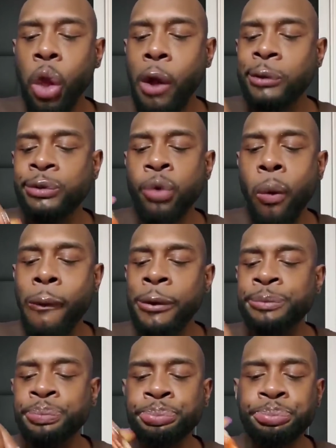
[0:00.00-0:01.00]

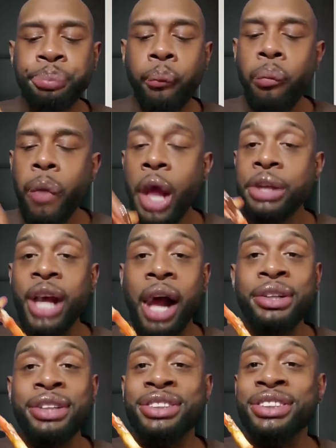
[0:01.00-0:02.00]
Mm-hmm.
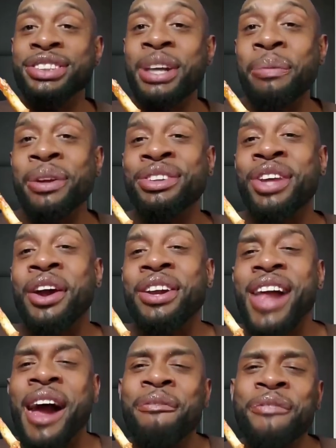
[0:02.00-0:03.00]
Y'all, this is simply
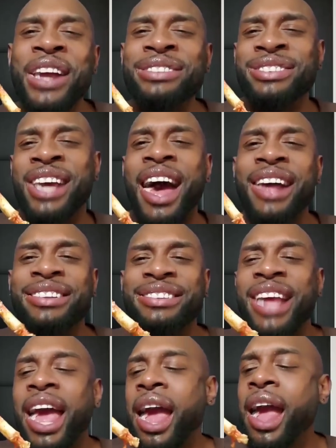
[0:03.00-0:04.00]
turned out
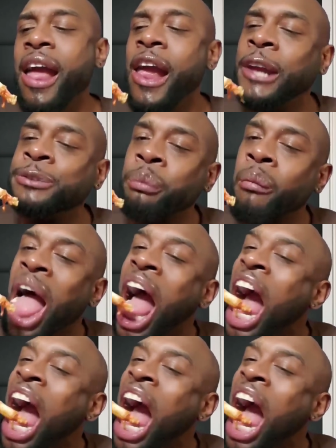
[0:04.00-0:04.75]
fantastic.